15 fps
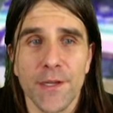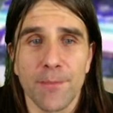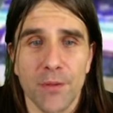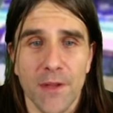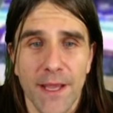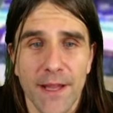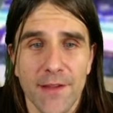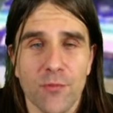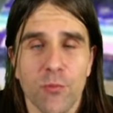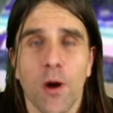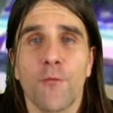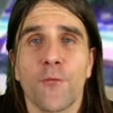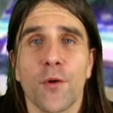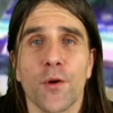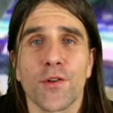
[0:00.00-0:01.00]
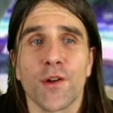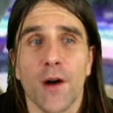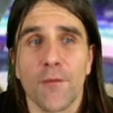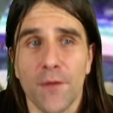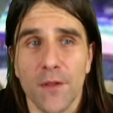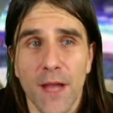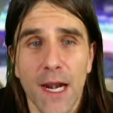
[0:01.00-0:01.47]
planes, well, first
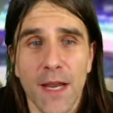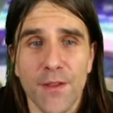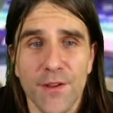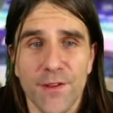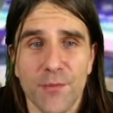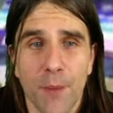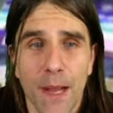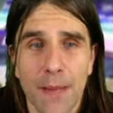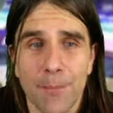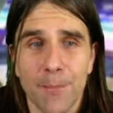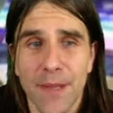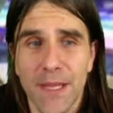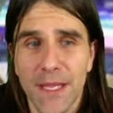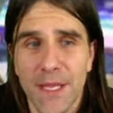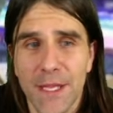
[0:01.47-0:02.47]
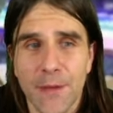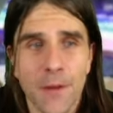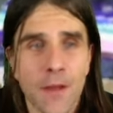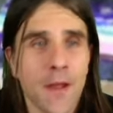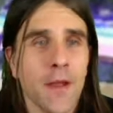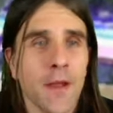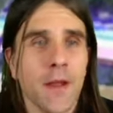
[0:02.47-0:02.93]
off, a lot of this might be
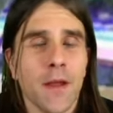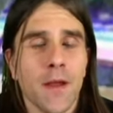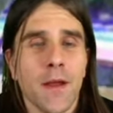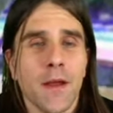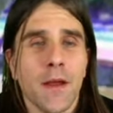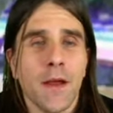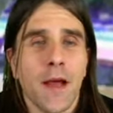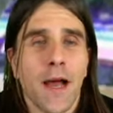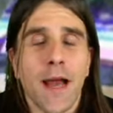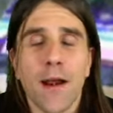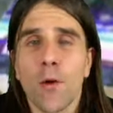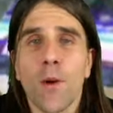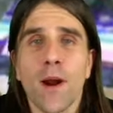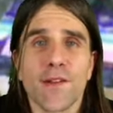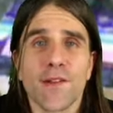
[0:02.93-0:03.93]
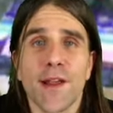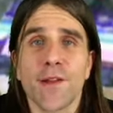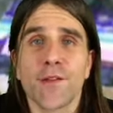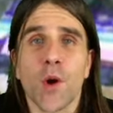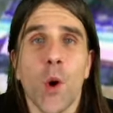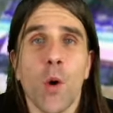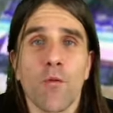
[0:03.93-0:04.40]
I don't want to say
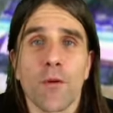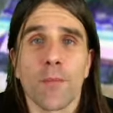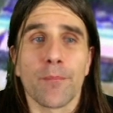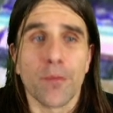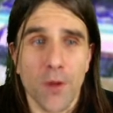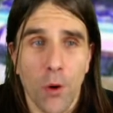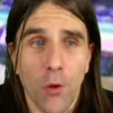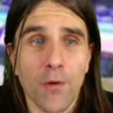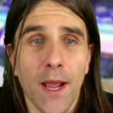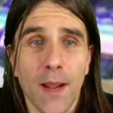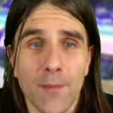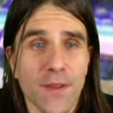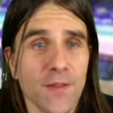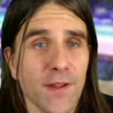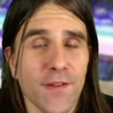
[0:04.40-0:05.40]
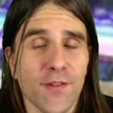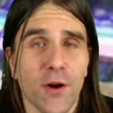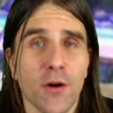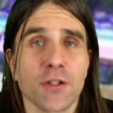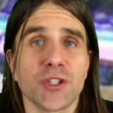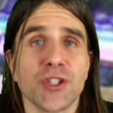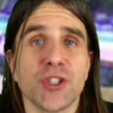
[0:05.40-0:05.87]
it's overblown. I mean, these
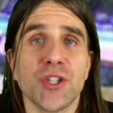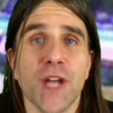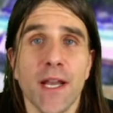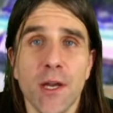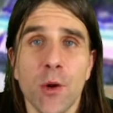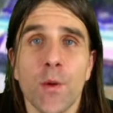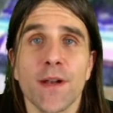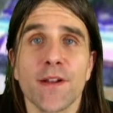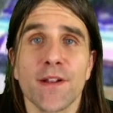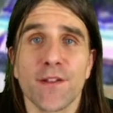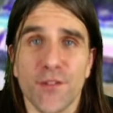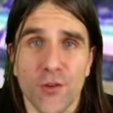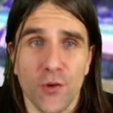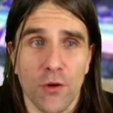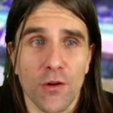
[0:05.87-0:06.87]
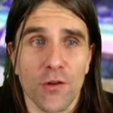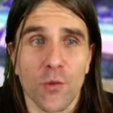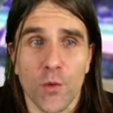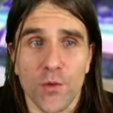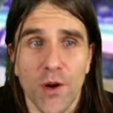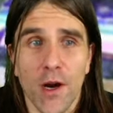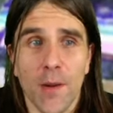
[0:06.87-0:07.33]
are genuine concerns.
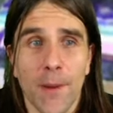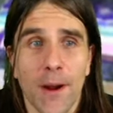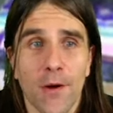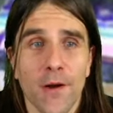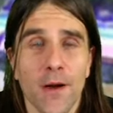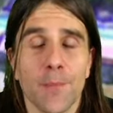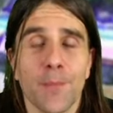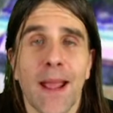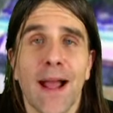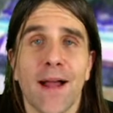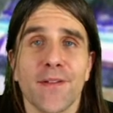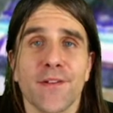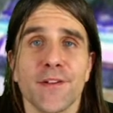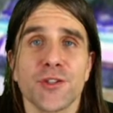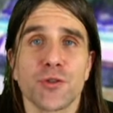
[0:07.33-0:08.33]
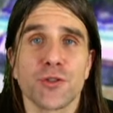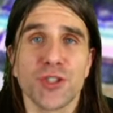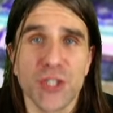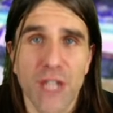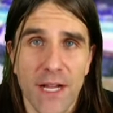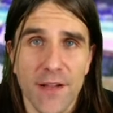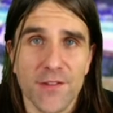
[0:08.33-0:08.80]
We're talking about uh, passenger
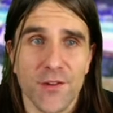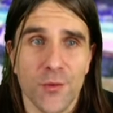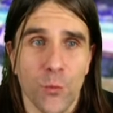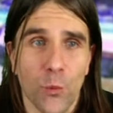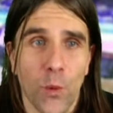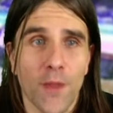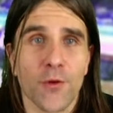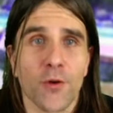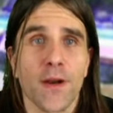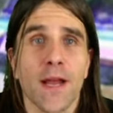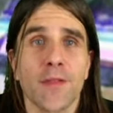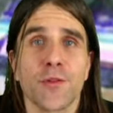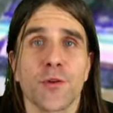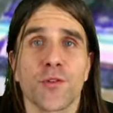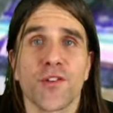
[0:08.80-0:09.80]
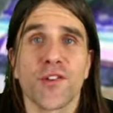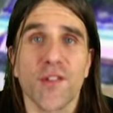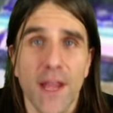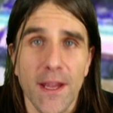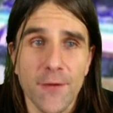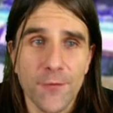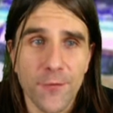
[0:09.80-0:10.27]
jets and whether or not they're
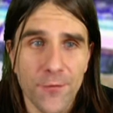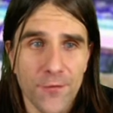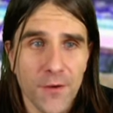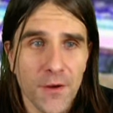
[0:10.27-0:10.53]
safe.